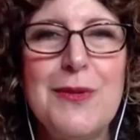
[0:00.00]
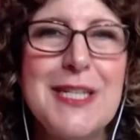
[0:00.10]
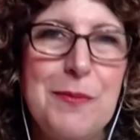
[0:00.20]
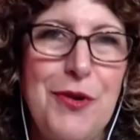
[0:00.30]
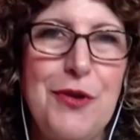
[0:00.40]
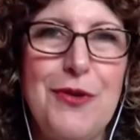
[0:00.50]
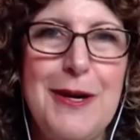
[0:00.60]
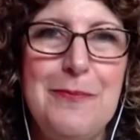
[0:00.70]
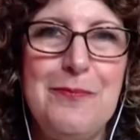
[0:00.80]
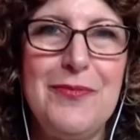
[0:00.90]
the risk
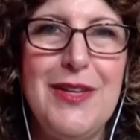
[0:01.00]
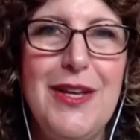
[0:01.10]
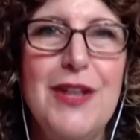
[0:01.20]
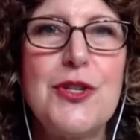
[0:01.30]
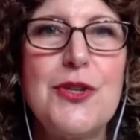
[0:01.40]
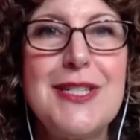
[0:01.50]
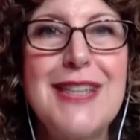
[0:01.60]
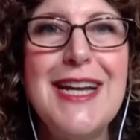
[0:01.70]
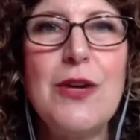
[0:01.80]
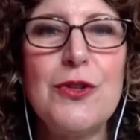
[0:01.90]
program. So
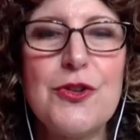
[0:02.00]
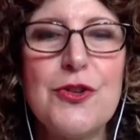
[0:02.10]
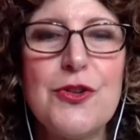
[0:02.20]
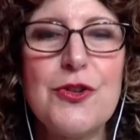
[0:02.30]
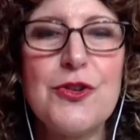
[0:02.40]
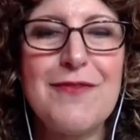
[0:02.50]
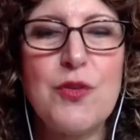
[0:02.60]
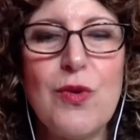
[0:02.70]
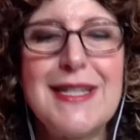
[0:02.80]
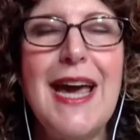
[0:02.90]
stakeholders
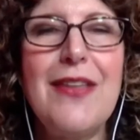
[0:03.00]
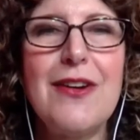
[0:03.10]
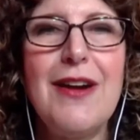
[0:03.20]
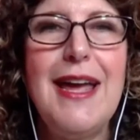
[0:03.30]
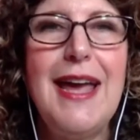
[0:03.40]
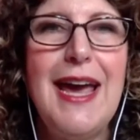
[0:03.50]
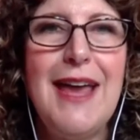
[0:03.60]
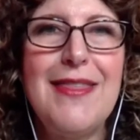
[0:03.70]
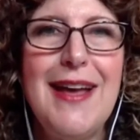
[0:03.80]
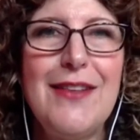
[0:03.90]
have to work
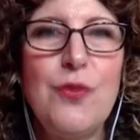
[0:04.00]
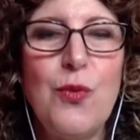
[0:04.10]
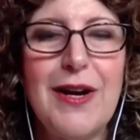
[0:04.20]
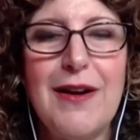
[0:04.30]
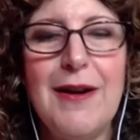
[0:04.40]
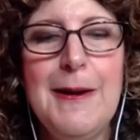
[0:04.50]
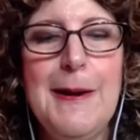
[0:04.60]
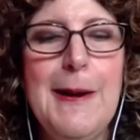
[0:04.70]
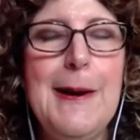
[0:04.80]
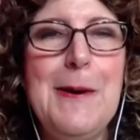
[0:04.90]
together, and that's
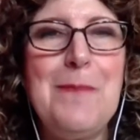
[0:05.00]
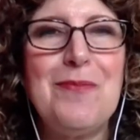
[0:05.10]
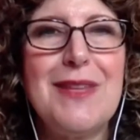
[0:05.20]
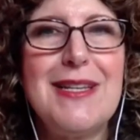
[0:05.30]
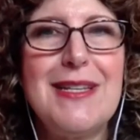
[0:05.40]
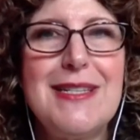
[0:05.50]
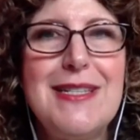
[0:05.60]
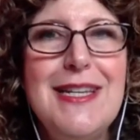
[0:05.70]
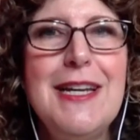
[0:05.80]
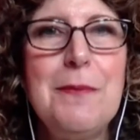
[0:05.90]
where
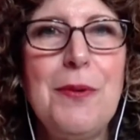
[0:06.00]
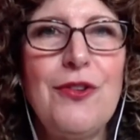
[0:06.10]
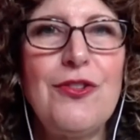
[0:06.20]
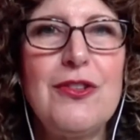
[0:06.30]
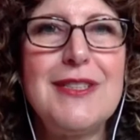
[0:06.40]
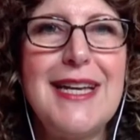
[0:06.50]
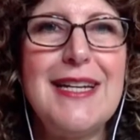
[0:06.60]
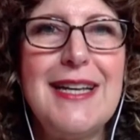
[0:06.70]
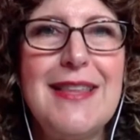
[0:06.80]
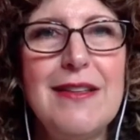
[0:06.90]
seeing personal
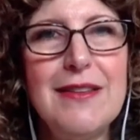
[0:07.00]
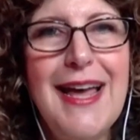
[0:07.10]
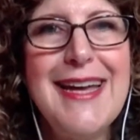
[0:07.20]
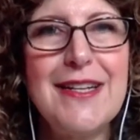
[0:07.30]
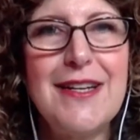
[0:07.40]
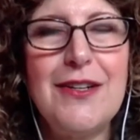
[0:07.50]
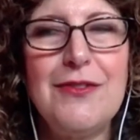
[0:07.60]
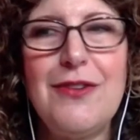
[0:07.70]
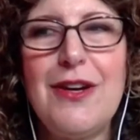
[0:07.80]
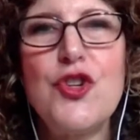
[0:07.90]
data in the light
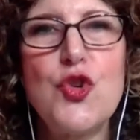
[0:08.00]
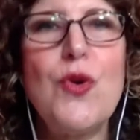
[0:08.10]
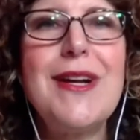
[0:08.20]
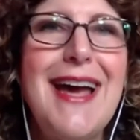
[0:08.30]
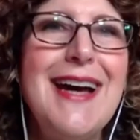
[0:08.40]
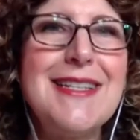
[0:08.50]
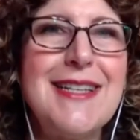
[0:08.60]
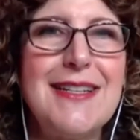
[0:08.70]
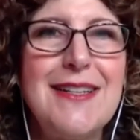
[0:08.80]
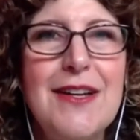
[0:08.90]
of a joint
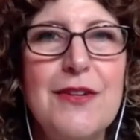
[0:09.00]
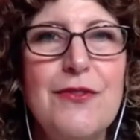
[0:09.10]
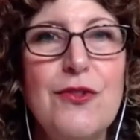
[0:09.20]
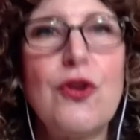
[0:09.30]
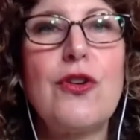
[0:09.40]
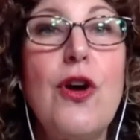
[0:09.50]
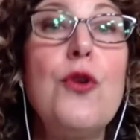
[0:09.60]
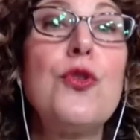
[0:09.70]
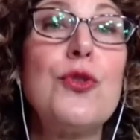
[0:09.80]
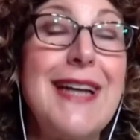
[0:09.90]
asset kind of
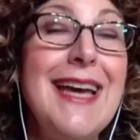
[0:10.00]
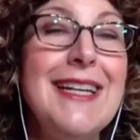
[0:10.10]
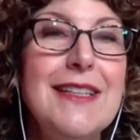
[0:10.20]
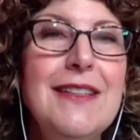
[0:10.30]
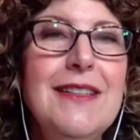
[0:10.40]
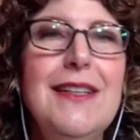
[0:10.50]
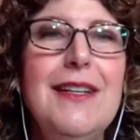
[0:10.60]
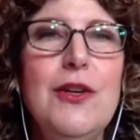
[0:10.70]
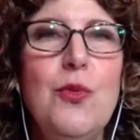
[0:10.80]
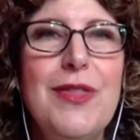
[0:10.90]
co-created
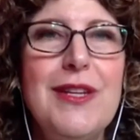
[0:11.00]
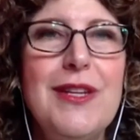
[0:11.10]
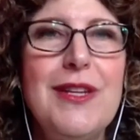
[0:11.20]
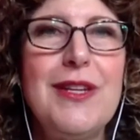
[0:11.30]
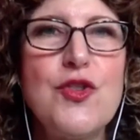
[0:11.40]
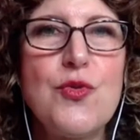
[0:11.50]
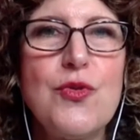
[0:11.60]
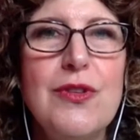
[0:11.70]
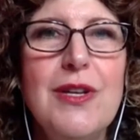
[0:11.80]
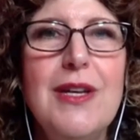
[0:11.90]
with an
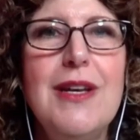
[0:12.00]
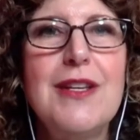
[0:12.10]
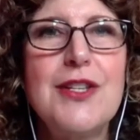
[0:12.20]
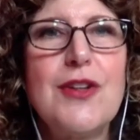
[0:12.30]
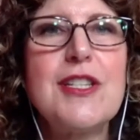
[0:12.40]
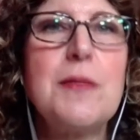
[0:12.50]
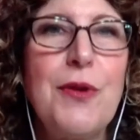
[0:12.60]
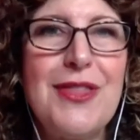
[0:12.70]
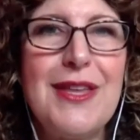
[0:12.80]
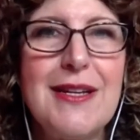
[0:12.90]
individual starts to
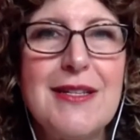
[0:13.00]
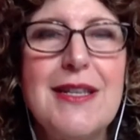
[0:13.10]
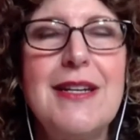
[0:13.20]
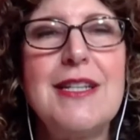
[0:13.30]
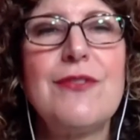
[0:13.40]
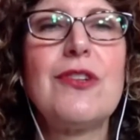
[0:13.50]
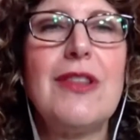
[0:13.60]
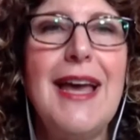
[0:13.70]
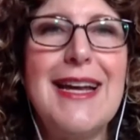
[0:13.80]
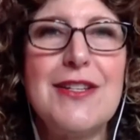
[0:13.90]
put things in a
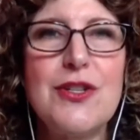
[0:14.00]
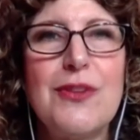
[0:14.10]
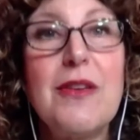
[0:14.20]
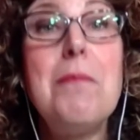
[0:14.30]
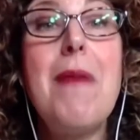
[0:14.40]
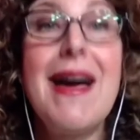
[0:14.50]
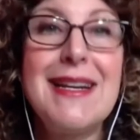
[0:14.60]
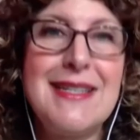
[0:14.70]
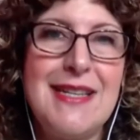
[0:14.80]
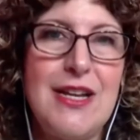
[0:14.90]
different light. So it's a
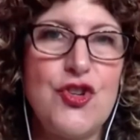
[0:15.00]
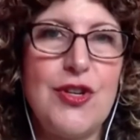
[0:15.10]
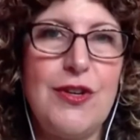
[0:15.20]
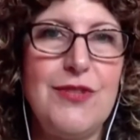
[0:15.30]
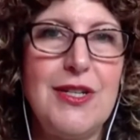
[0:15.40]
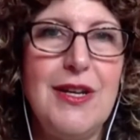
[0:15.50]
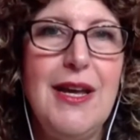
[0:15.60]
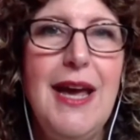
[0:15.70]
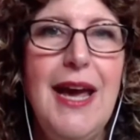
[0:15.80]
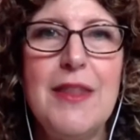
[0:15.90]
mindset shift.
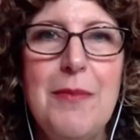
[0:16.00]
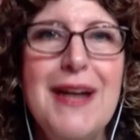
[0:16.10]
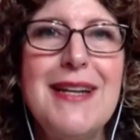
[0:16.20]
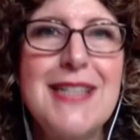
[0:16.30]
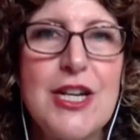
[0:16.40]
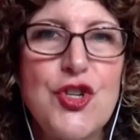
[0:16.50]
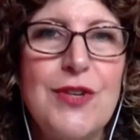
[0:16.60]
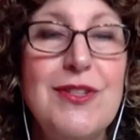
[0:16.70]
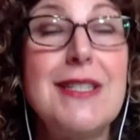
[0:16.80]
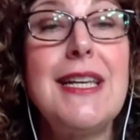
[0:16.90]
And the mindset
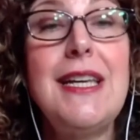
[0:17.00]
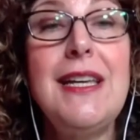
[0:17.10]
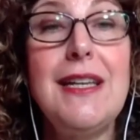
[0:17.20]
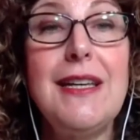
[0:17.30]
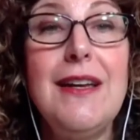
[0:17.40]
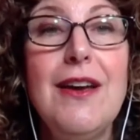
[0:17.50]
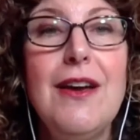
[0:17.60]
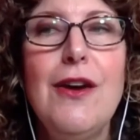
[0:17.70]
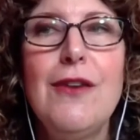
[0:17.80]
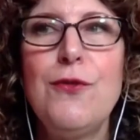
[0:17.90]
shift is key
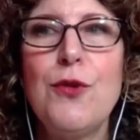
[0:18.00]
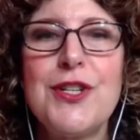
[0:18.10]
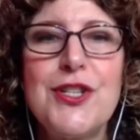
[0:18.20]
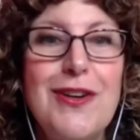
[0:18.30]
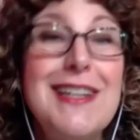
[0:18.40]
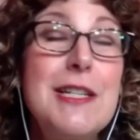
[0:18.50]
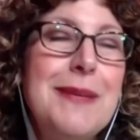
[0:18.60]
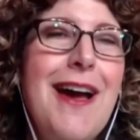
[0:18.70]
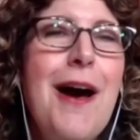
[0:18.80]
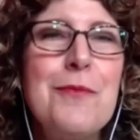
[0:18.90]
for starting
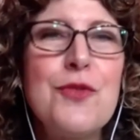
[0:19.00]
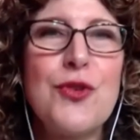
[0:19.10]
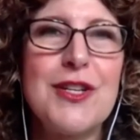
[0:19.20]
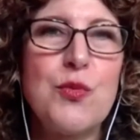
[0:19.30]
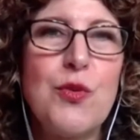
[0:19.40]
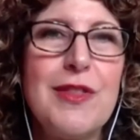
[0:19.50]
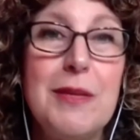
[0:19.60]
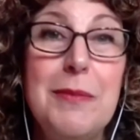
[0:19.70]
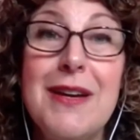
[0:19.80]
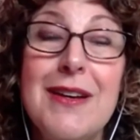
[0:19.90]
to become
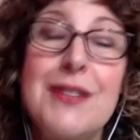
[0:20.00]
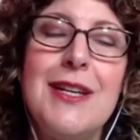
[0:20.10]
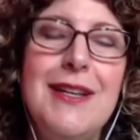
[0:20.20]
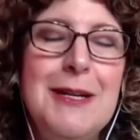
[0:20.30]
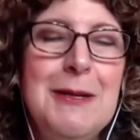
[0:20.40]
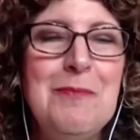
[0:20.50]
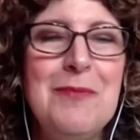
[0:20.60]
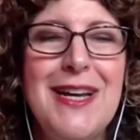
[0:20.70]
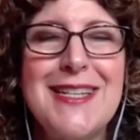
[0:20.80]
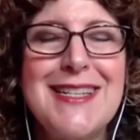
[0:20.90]
trustworthy because,
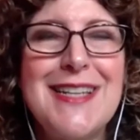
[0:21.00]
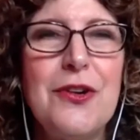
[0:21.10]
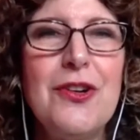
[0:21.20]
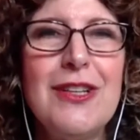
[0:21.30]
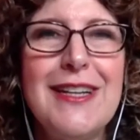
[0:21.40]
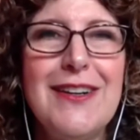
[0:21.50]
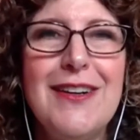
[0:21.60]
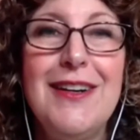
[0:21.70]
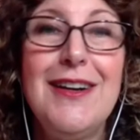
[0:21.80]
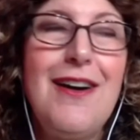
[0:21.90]
as I said
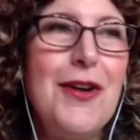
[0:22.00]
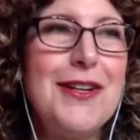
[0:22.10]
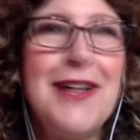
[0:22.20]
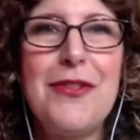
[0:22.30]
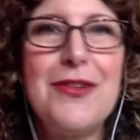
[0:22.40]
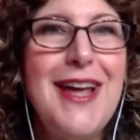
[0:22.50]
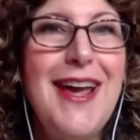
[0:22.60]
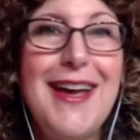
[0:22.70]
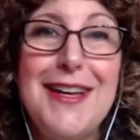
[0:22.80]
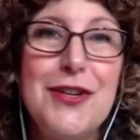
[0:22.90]
earlier, on another
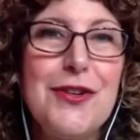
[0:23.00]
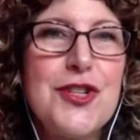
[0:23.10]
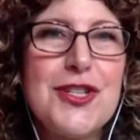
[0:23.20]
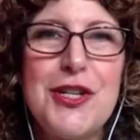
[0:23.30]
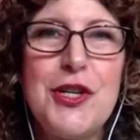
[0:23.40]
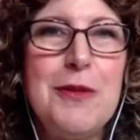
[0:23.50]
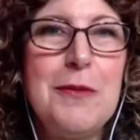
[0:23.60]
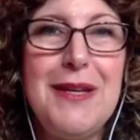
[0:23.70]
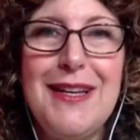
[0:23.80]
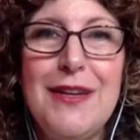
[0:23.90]
day, you're just a
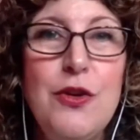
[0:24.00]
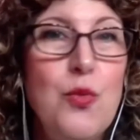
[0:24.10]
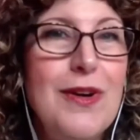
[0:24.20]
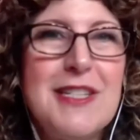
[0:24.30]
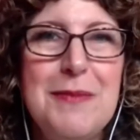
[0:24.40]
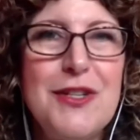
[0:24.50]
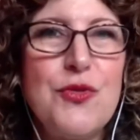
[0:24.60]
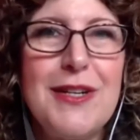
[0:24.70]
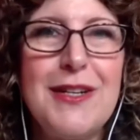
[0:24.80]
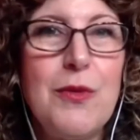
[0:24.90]
human being who wants to be
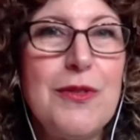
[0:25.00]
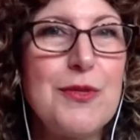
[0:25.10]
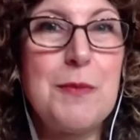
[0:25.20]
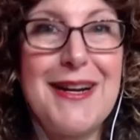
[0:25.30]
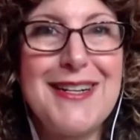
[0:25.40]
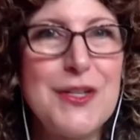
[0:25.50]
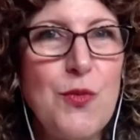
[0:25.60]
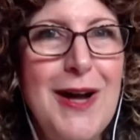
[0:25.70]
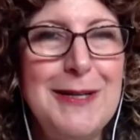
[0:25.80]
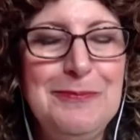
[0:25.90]
treated with respect
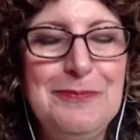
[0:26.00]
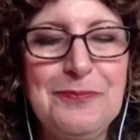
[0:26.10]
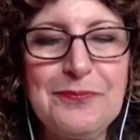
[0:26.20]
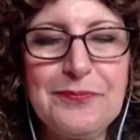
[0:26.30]
as well.